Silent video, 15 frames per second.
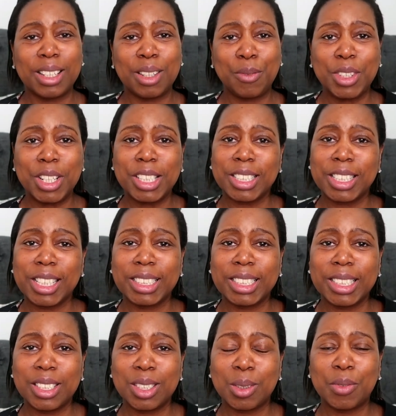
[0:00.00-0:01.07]
And if you need any
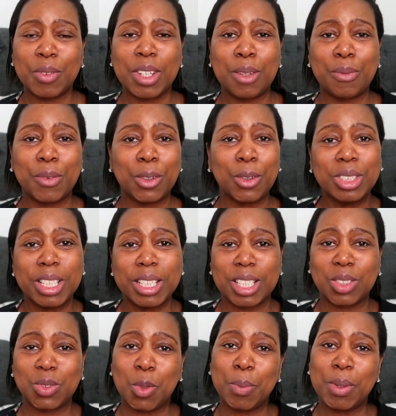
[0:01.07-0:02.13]
assistance with anything,
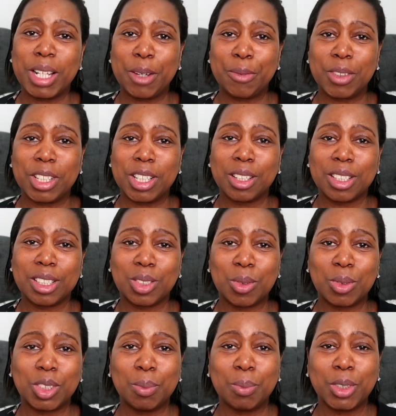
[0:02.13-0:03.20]
details will be left in the
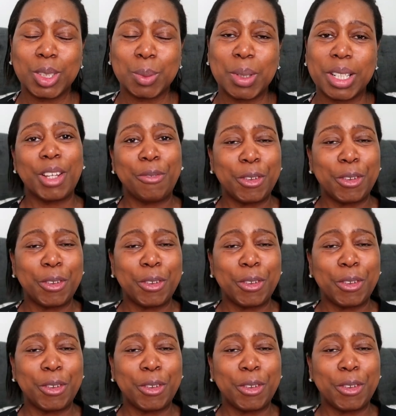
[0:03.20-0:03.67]
description box below.